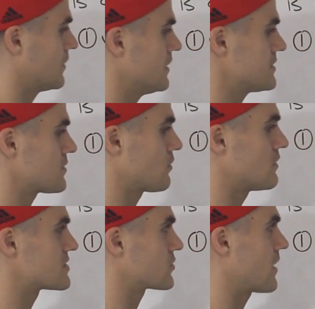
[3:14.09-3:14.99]
right? so
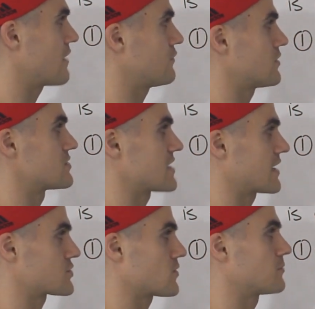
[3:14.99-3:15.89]
this graph here is
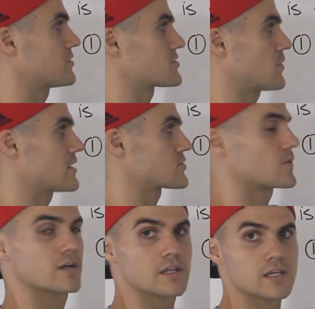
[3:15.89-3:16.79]
x squared plus y
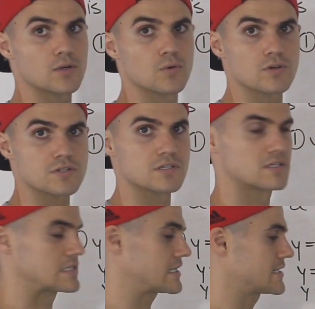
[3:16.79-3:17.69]
squared equals
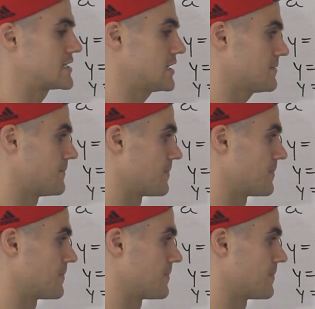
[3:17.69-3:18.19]
16.